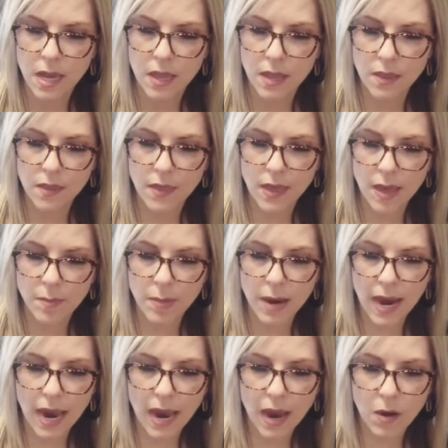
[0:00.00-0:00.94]
that
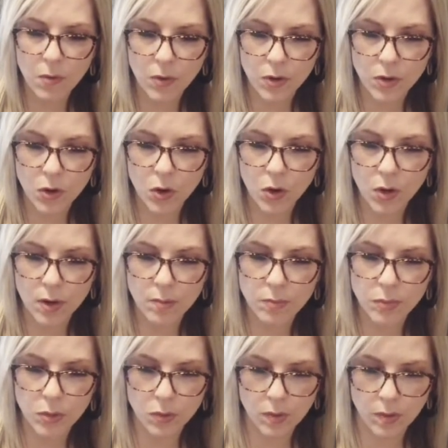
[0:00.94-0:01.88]
powered her
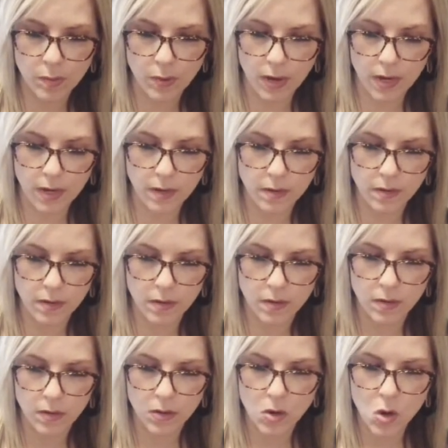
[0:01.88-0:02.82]
computer brain.
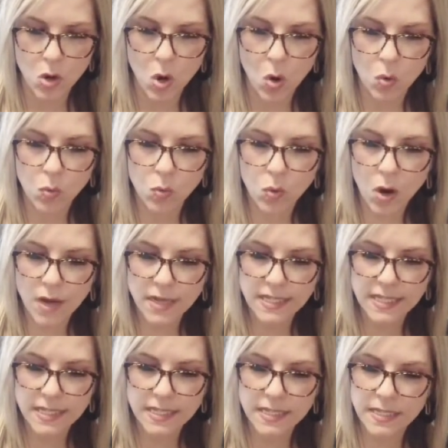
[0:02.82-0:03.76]
Roz
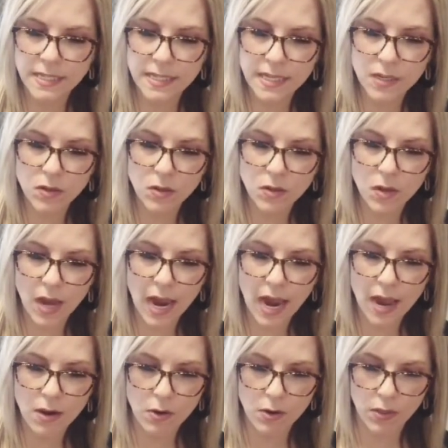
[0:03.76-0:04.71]
still
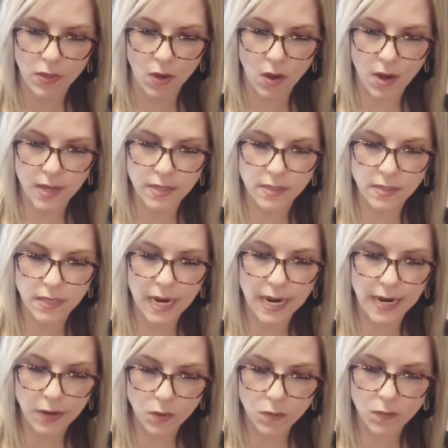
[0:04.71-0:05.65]
had her thoughts
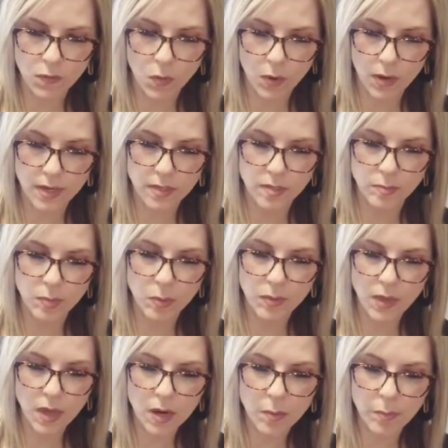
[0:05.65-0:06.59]
and her voice, but
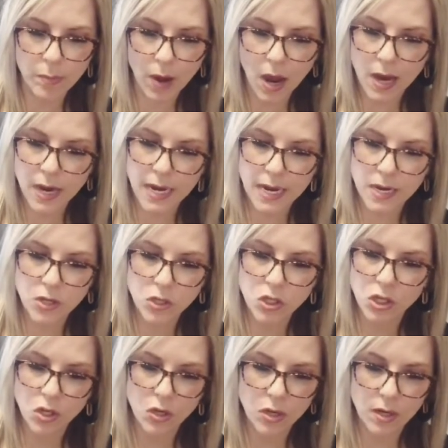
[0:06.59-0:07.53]
without a body,
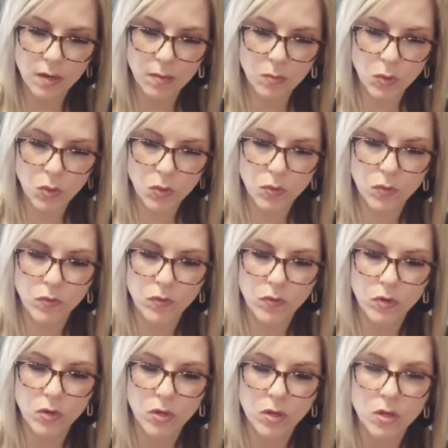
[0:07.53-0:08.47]
she couldn't move.
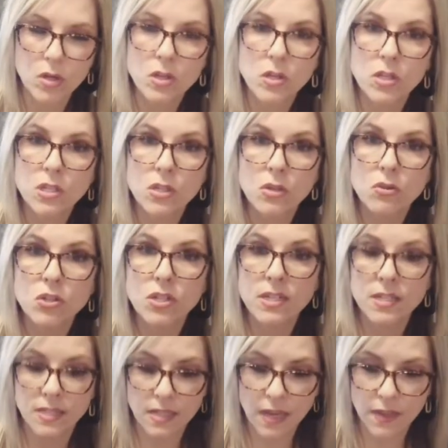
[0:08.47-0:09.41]
So she
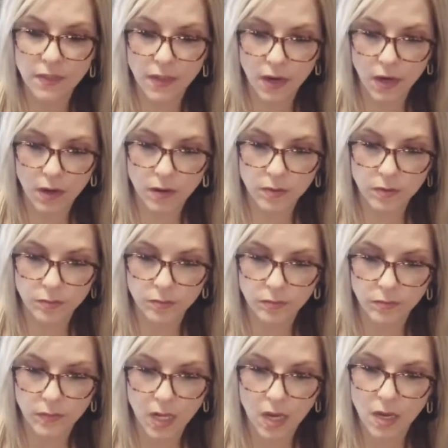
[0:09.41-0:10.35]
sat there,
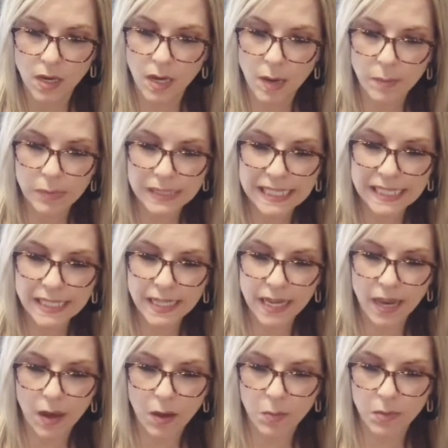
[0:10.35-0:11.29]
completely
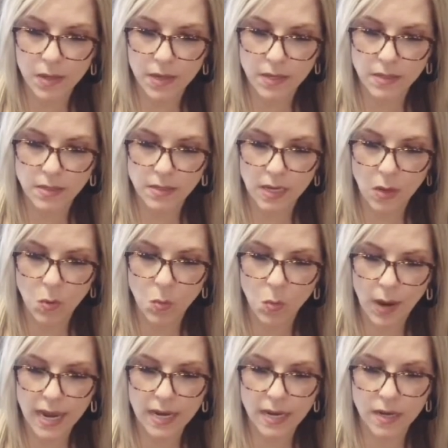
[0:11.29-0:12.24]
helpless, and
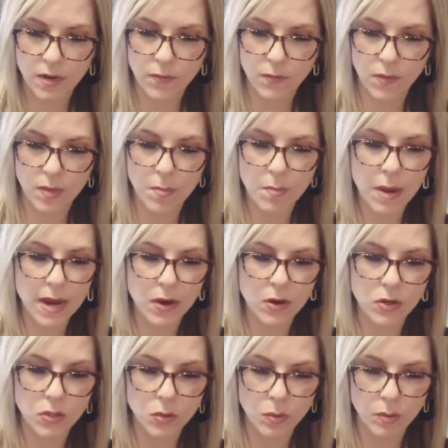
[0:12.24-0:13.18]
waited for the
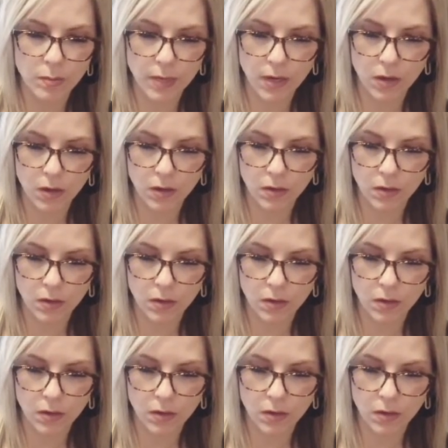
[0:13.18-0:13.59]
makers to appear.